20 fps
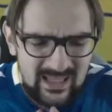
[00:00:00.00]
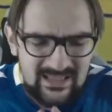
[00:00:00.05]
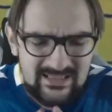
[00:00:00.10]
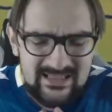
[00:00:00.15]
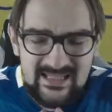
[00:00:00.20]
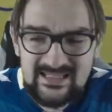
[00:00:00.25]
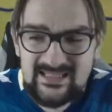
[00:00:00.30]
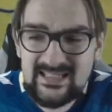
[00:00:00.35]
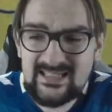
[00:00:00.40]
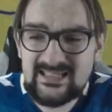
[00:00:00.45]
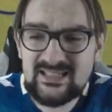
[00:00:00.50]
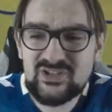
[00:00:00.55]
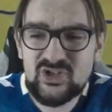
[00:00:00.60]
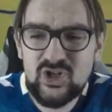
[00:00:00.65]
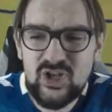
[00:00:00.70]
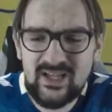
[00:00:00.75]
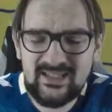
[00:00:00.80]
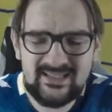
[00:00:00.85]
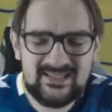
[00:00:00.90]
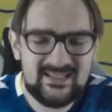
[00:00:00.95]
This is
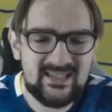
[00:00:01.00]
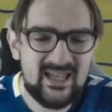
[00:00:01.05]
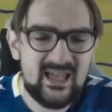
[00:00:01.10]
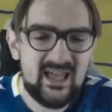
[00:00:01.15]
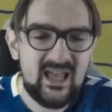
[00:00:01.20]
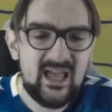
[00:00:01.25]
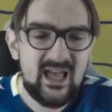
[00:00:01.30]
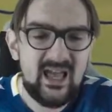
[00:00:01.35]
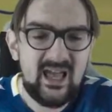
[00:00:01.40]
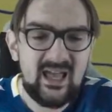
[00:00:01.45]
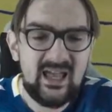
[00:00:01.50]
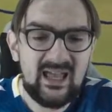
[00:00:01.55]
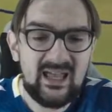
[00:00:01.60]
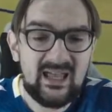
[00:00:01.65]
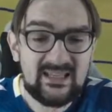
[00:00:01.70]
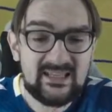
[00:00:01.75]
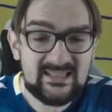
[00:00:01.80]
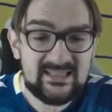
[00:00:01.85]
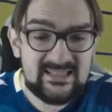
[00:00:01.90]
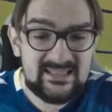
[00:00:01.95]
just
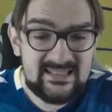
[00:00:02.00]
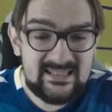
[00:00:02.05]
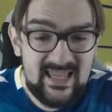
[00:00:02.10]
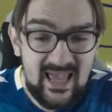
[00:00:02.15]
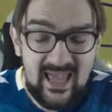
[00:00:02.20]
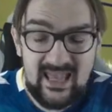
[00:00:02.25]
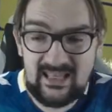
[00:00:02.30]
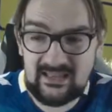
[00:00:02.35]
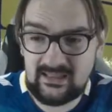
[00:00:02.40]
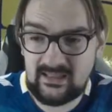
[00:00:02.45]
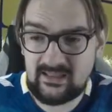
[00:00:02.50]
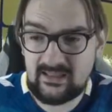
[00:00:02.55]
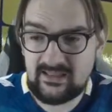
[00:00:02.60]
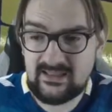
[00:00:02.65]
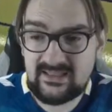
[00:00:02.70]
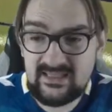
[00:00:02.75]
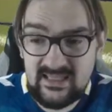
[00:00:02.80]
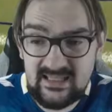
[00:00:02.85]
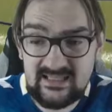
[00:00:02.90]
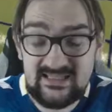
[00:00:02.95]
insane
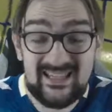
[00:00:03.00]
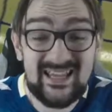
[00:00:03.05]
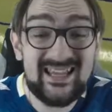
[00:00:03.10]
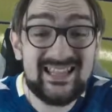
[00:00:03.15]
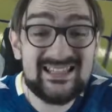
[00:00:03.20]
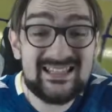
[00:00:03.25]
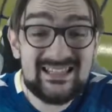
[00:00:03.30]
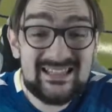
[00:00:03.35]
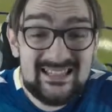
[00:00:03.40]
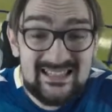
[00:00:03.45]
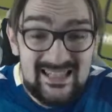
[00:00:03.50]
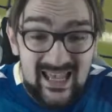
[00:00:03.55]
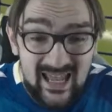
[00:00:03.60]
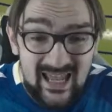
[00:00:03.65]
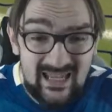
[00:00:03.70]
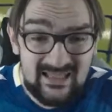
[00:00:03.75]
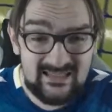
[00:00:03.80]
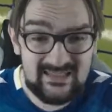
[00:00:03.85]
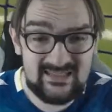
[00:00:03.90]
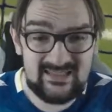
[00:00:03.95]
scenes.
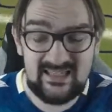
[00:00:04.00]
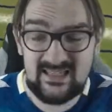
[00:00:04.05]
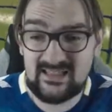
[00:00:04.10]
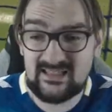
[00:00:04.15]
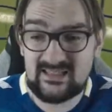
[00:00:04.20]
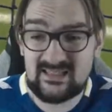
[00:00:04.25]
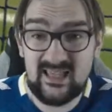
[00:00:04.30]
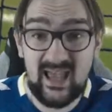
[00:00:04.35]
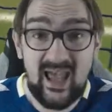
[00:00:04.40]
Insane scenes.